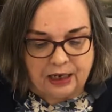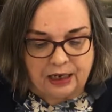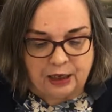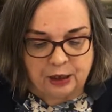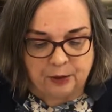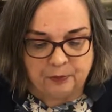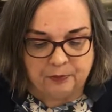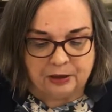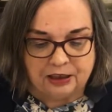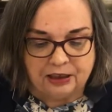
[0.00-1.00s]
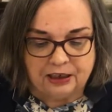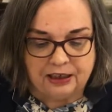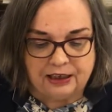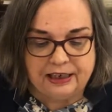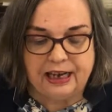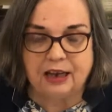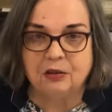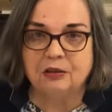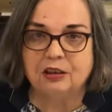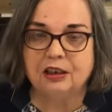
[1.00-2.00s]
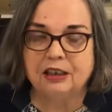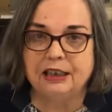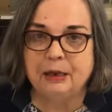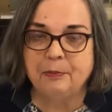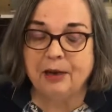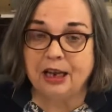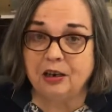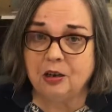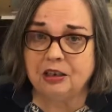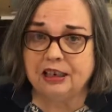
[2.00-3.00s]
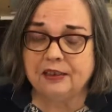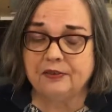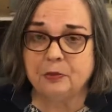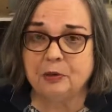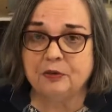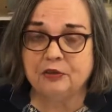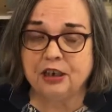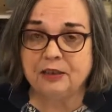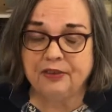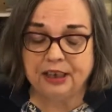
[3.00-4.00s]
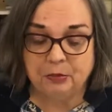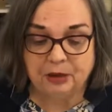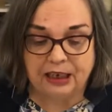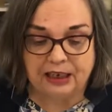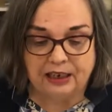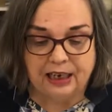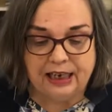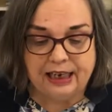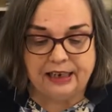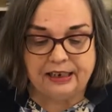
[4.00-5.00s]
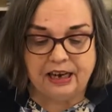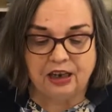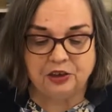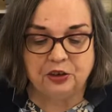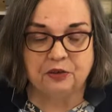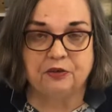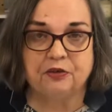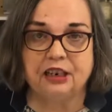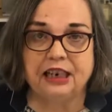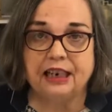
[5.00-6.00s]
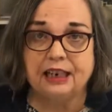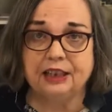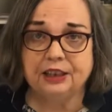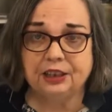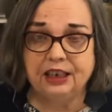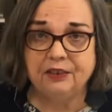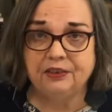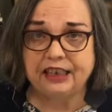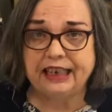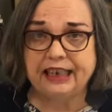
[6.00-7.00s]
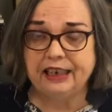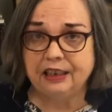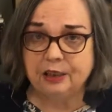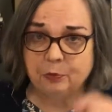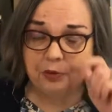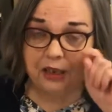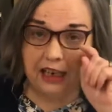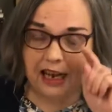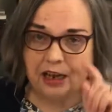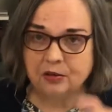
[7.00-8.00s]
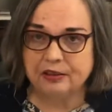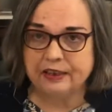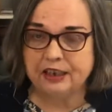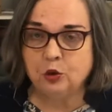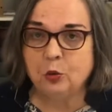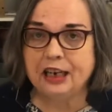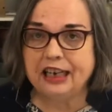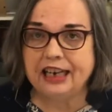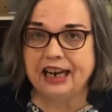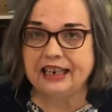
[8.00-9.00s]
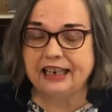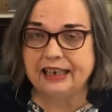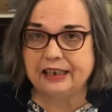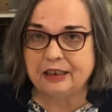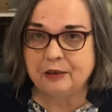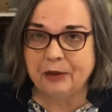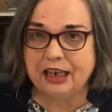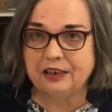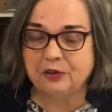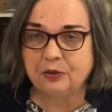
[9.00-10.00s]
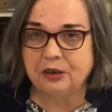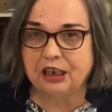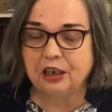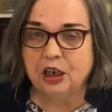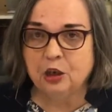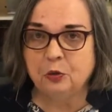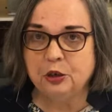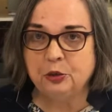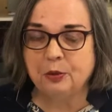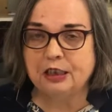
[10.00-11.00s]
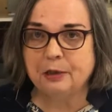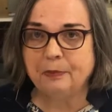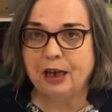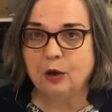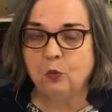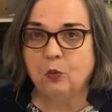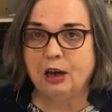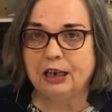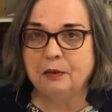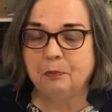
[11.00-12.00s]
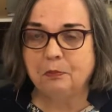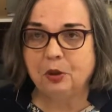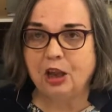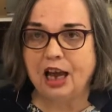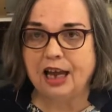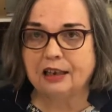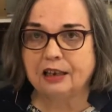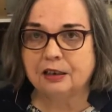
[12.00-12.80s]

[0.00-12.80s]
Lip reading: Now, they bought all this from the Free family, and Dr. Free lived in the brick house at 29 East Main Street, which was about 1 block